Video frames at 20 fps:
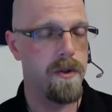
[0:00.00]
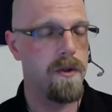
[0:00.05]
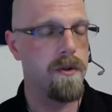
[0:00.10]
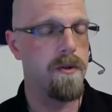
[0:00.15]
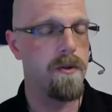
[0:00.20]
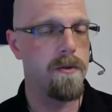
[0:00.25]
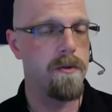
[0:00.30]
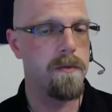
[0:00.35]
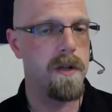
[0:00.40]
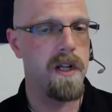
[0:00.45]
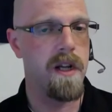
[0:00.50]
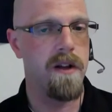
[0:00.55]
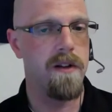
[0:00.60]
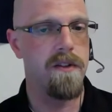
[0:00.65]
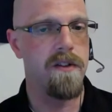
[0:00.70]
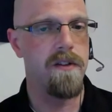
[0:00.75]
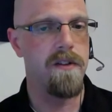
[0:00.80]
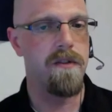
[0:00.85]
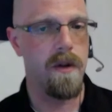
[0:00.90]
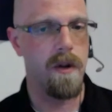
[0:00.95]
too, because
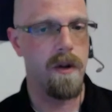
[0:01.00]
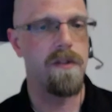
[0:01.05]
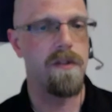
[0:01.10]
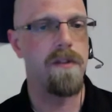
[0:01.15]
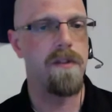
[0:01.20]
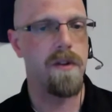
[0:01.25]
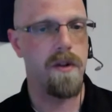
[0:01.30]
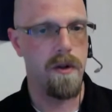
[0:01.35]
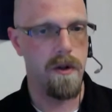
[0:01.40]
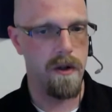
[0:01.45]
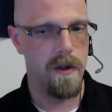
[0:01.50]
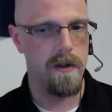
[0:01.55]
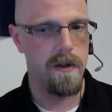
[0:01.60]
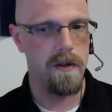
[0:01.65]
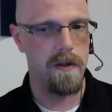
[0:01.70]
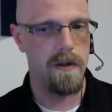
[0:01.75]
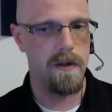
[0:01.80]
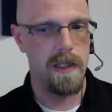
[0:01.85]
it's very secure.